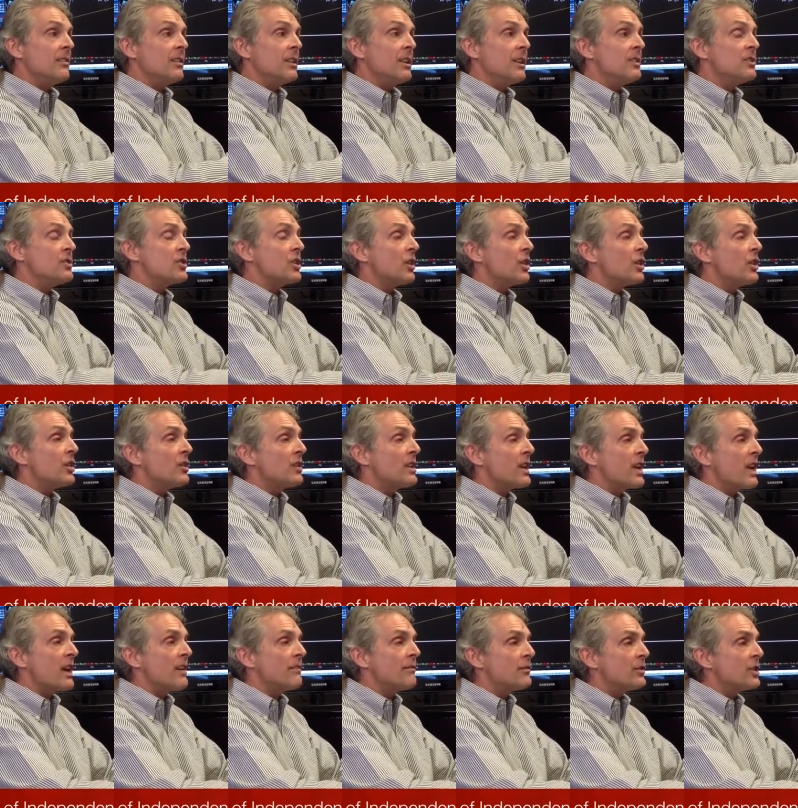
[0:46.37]
It's earned
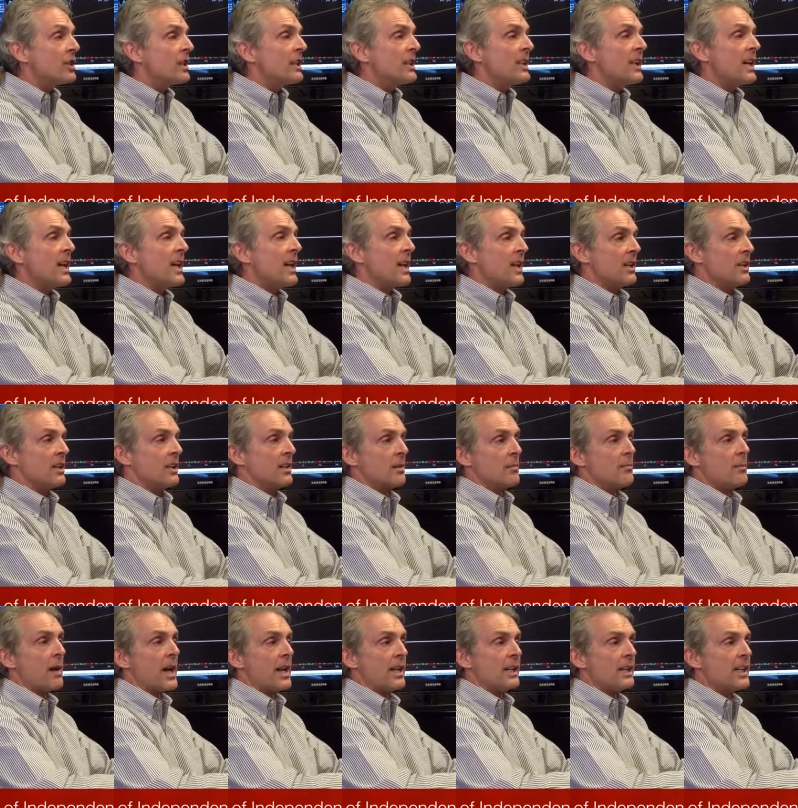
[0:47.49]
every day
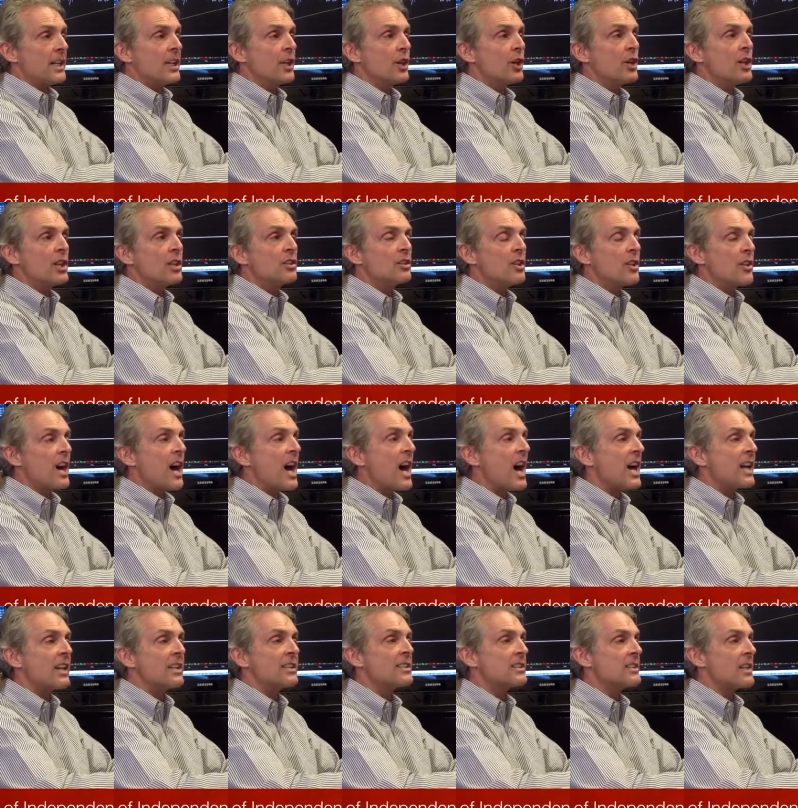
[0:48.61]
by adhering to the
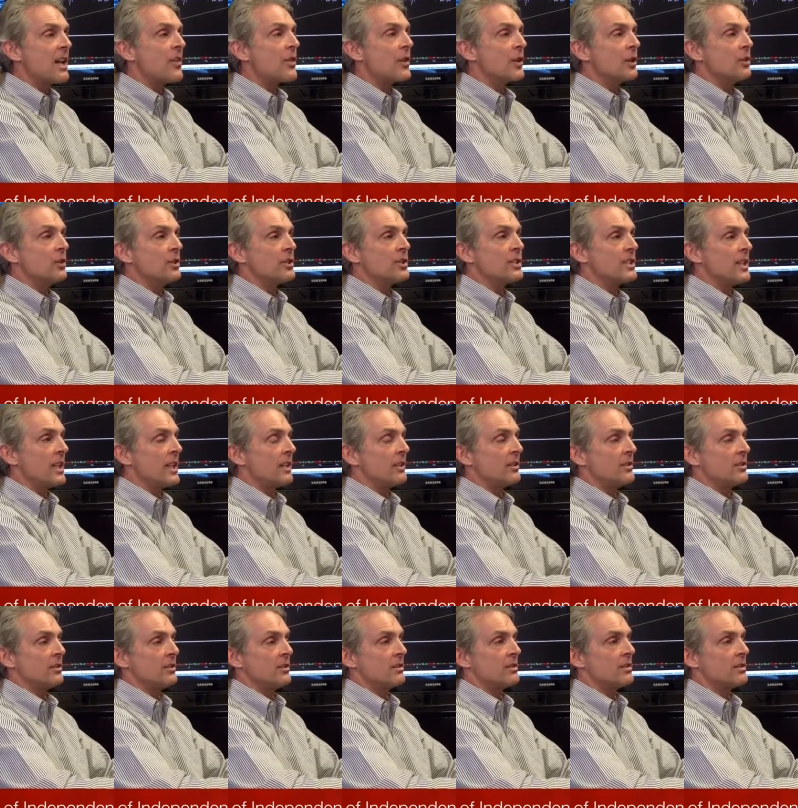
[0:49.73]
highest ethical
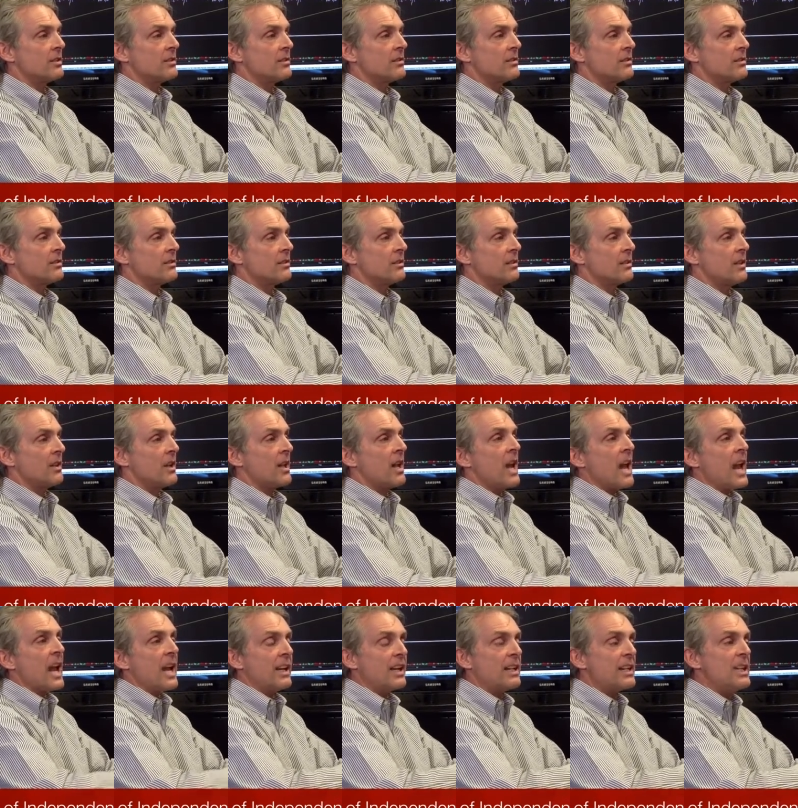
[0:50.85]
standards
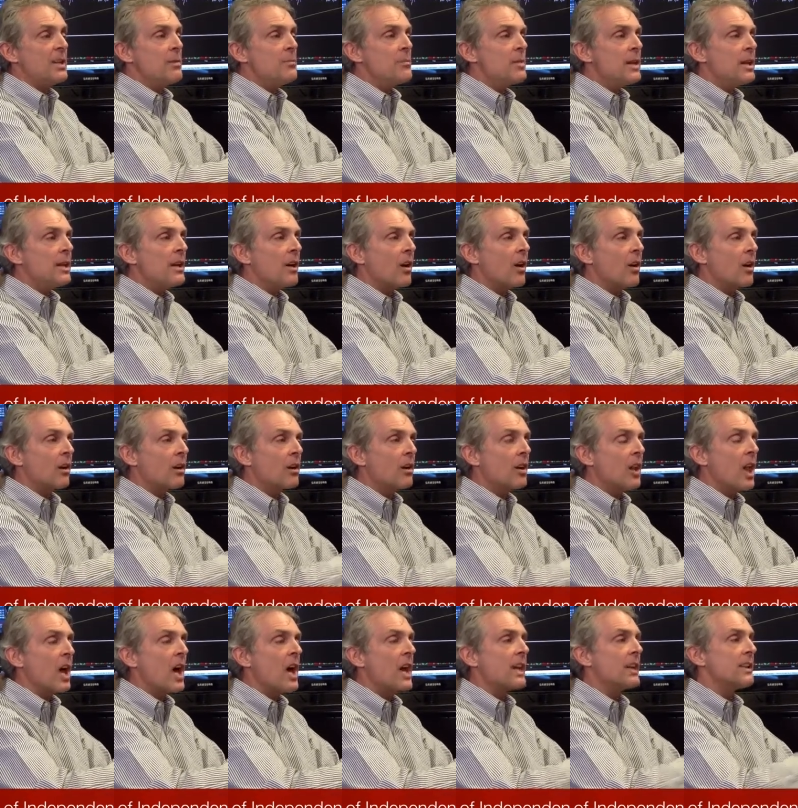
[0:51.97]
and keeping our
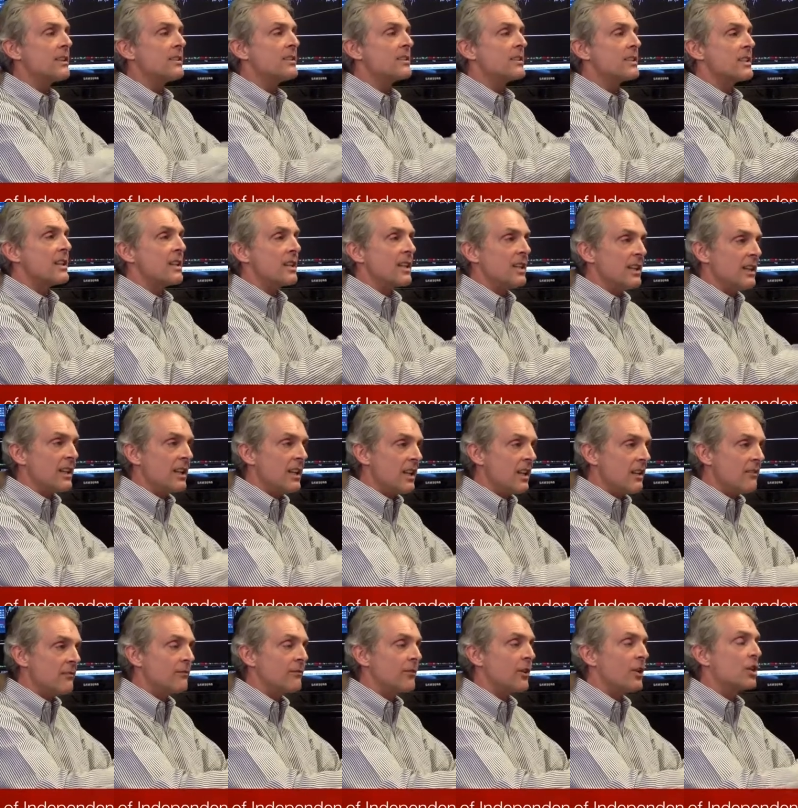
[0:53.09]
clients
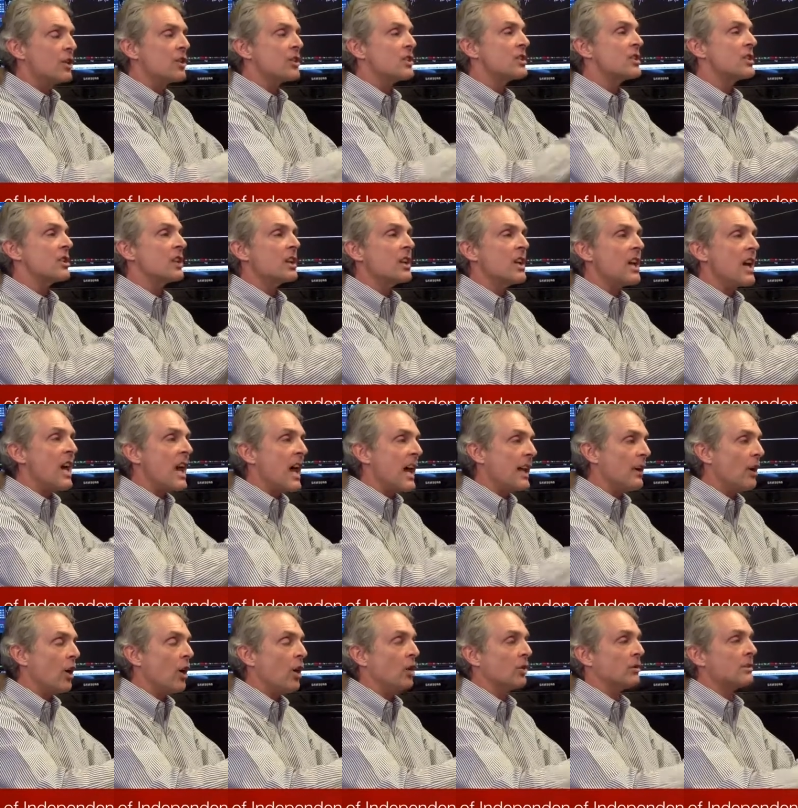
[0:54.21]
first at
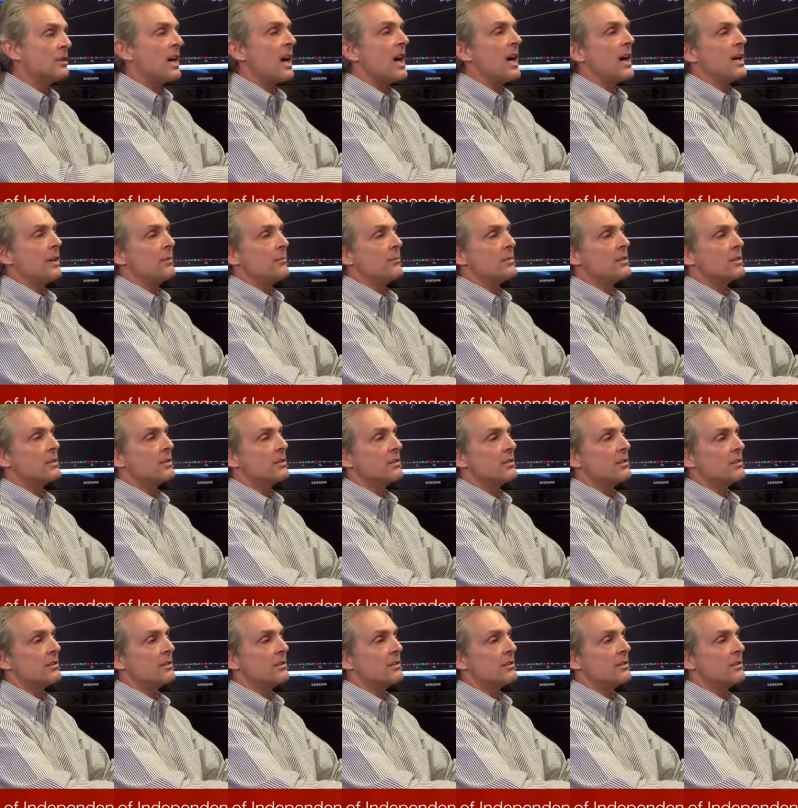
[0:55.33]
all times.